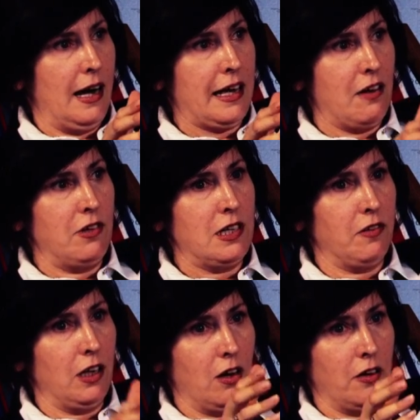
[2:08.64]
get rid of
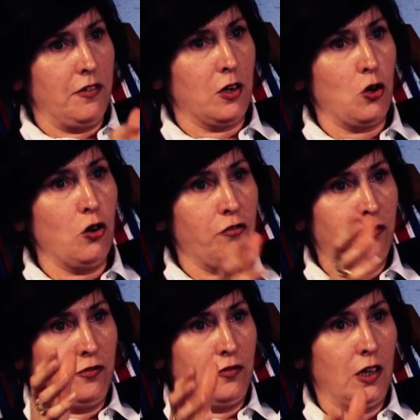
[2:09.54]
a lot of the guff
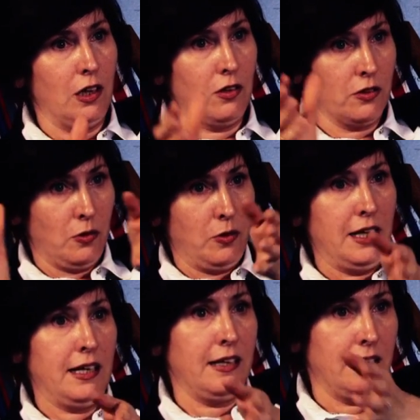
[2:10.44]
along the
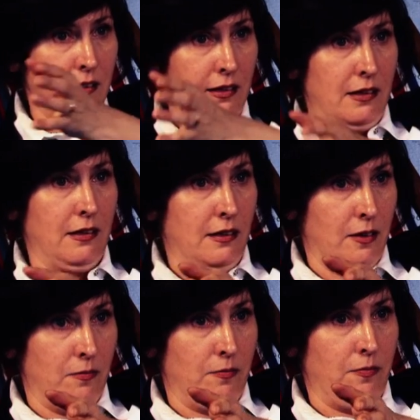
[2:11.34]
way,
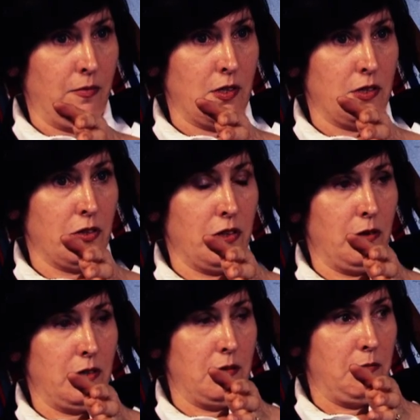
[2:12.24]
so
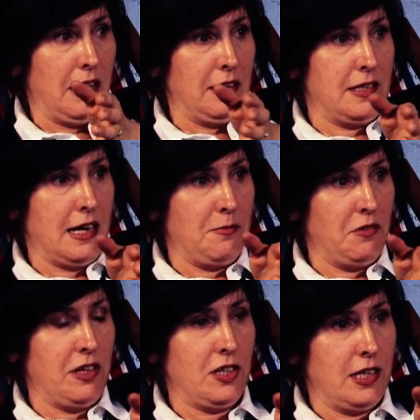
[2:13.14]
that by the time
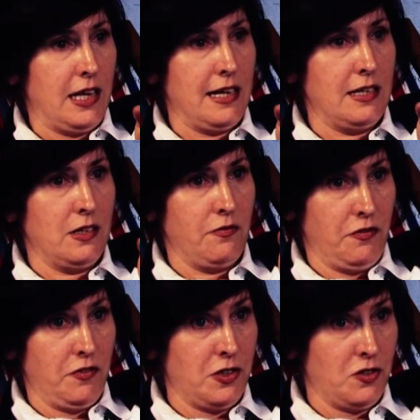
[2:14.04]
I reach the end of a
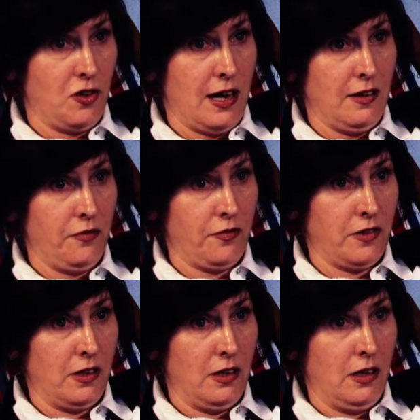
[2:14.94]
first
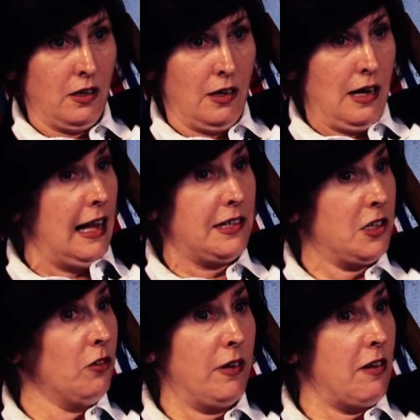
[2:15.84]
draft, I'll
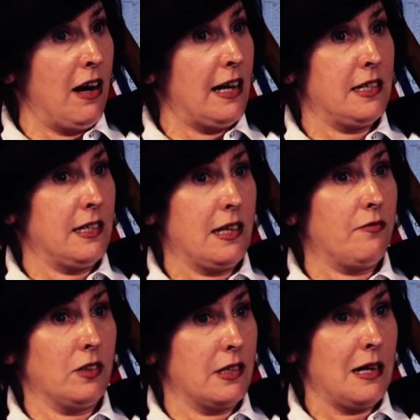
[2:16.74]
still rewrite it
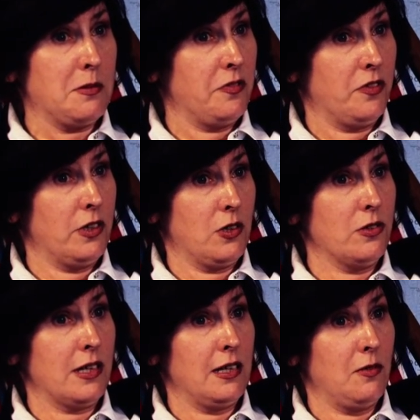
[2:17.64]
several times before it
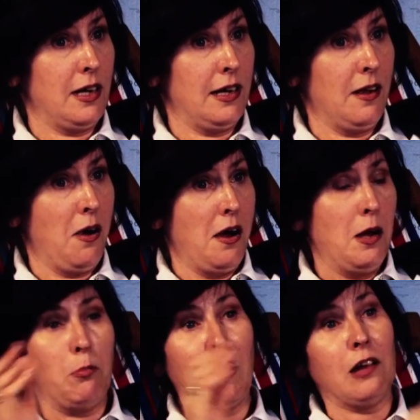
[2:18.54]
goes anywhere,
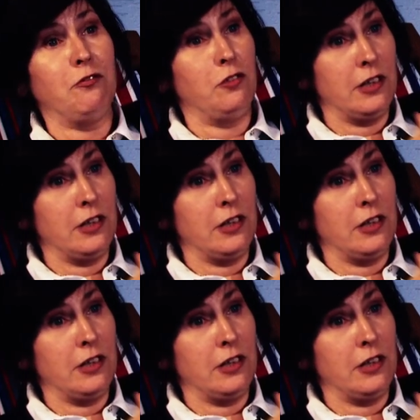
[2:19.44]
but I'll have